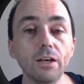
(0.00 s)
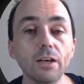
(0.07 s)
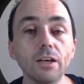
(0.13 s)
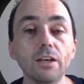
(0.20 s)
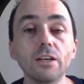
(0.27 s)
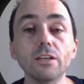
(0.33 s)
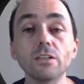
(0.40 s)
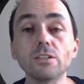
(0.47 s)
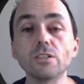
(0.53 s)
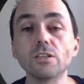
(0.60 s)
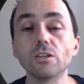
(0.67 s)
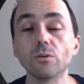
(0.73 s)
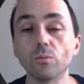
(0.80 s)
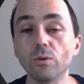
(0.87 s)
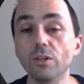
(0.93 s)
is
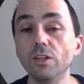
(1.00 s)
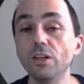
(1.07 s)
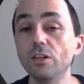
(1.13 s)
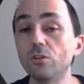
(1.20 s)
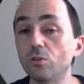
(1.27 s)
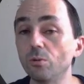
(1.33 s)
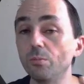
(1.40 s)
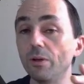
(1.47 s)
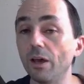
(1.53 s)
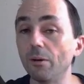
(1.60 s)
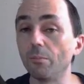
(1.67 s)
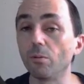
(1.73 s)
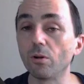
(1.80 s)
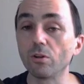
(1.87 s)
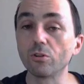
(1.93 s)
we need to be
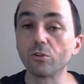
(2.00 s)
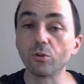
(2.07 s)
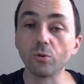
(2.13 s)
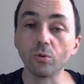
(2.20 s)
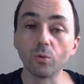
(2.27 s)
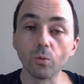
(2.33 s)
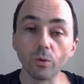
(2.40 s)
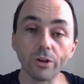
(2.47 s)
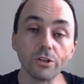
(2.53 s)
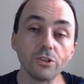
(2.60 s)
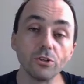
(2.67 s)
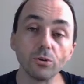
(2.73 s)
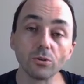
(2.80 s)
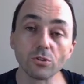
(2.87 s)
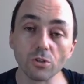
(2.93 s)
able to
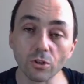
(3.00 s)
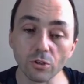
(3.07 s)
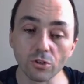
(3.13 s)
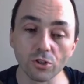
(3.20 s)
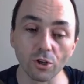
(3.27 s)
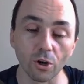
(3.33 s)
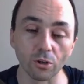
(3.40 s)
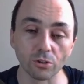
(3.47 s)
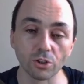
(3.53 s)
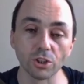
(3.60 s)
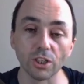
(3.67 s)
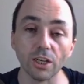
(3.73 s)
reduce the search,